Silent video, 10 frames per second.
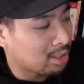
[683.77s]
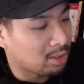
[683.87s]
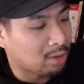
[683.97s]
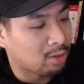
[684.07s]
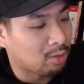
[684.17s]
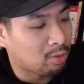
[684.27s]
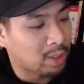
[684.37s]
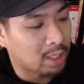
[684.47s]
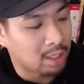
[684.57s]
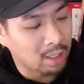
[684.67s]
So
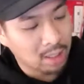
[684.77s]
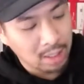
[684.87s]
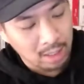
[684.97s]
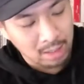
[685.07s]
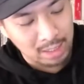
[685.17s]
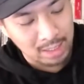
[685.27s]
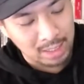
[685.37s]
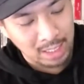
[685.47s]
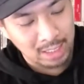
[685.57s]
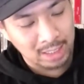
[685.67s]
when these
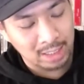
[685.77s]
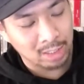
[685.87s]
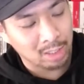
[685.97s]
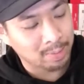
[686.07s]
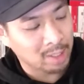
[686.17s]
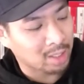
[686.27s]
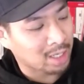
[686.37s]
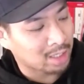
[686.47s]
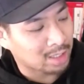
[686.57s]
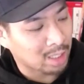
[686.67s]
Earthbound
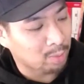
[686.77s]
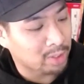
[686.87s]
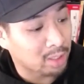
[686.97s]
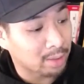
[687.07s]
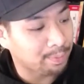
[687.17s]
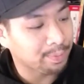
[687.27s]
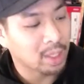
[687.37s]
guides come with them,